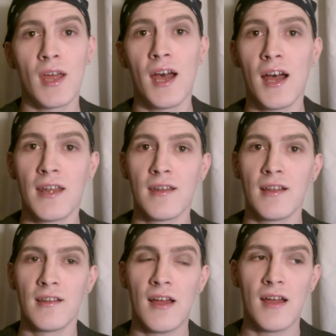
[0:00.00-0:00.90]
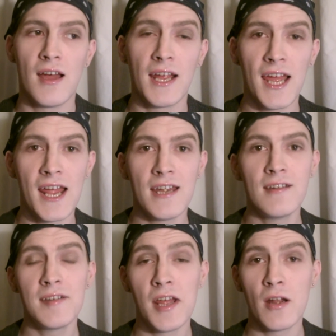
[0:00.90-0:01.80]
And again,
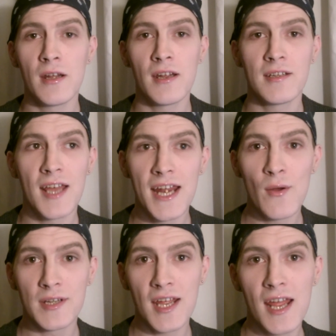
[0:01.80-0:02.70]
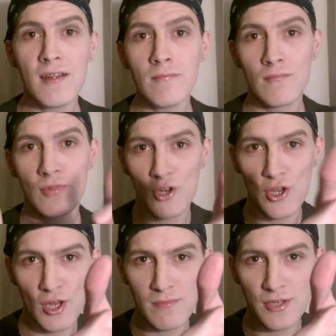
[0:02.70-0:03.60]
10 out, 10 out of 10, two
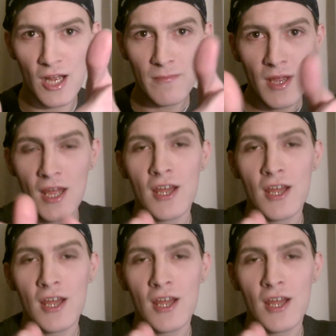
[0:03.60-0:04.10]
thumbs up.